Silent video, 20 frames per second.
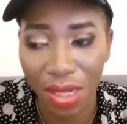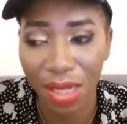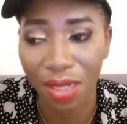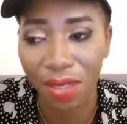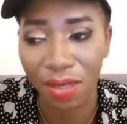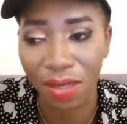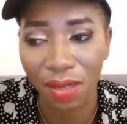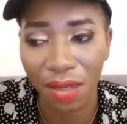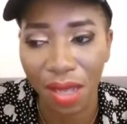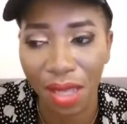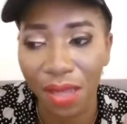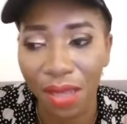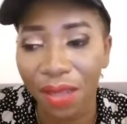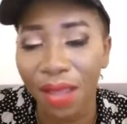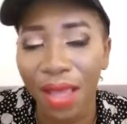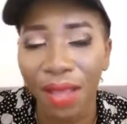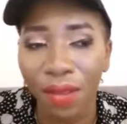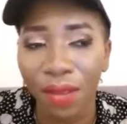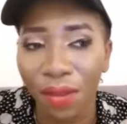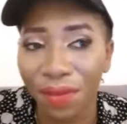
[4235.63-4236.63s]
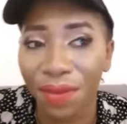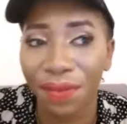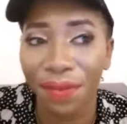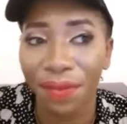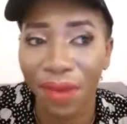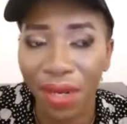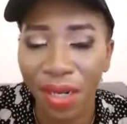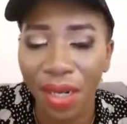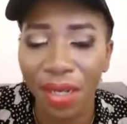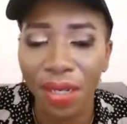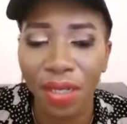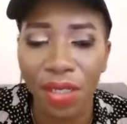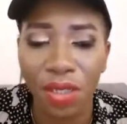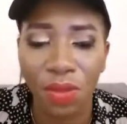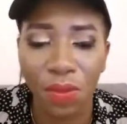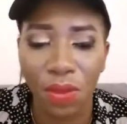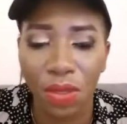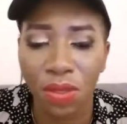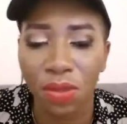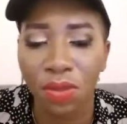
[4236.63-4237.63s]
like at the end of her final year,
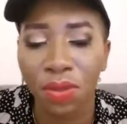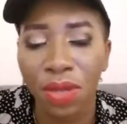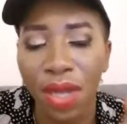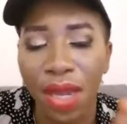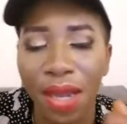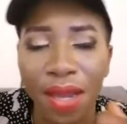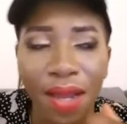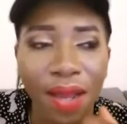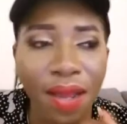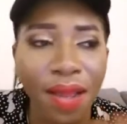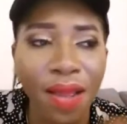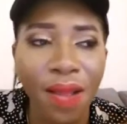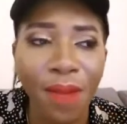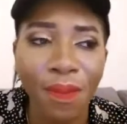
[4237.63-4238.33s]
she was doing her